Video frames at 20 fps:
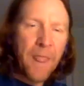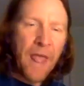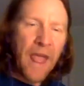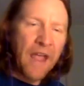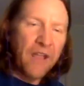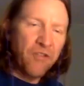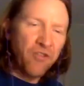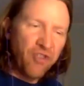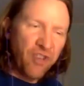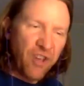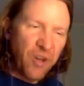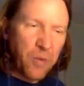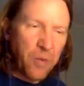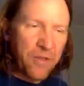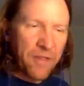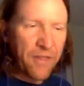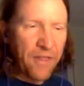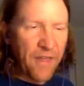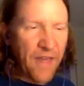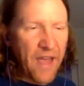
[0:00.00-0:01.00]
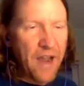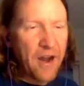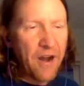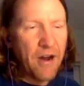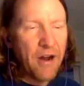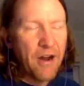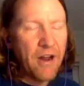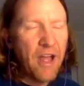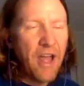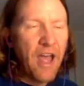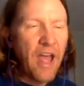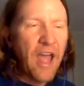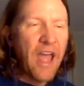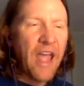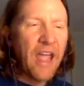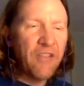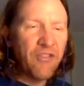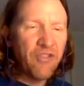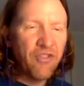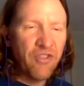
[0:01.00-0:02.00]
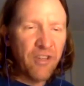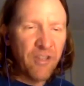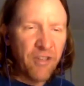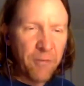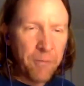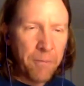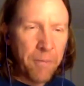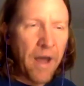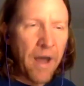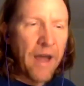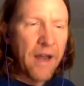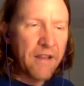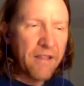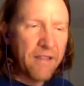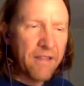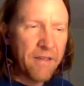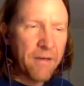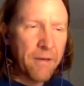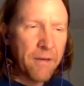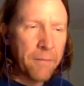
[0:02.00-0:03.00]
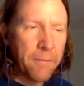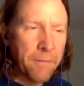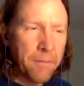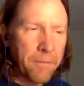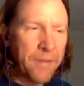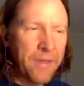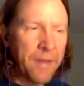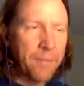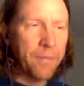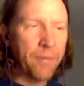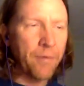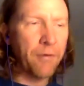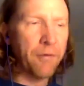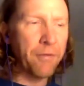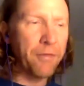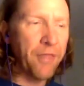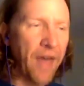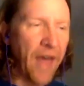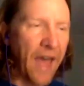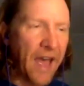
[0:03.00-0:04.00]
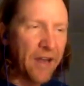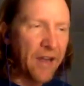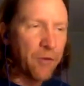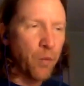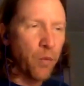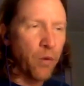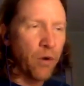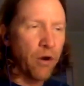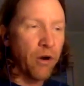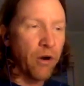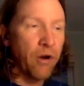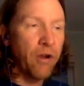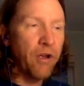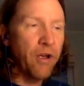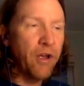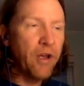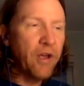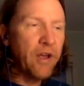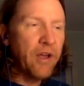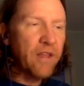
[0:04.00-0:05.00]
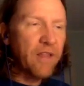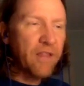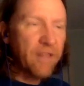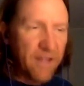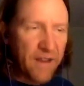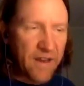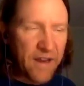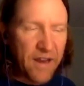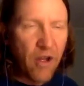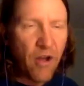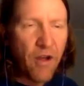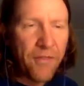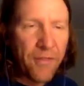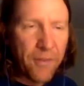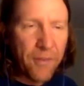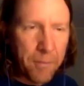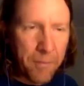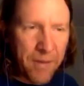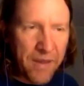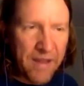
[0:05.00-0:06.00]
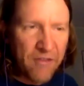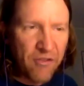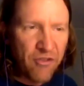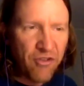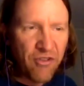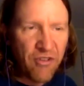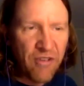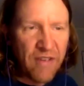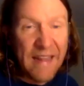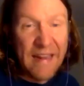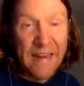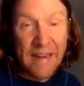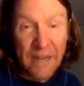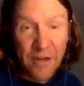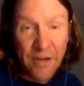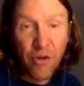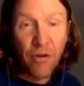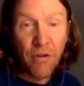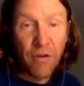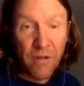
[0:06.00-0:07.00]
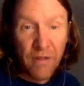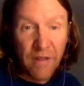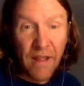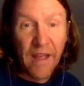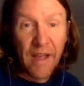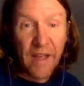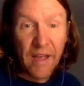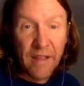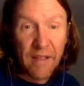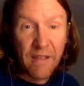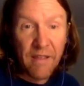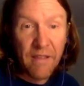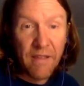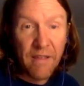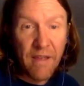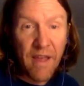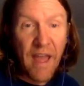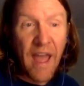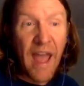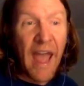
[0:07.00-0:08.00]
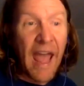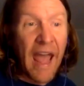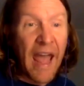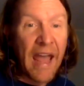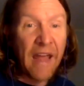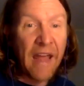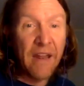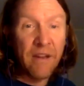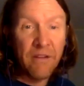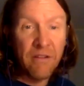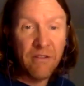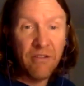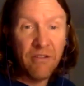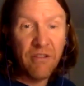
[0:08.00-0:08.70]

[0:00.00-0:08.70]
And she was there, and she spotted some people that were sitting on the beach eating turtle eggs, and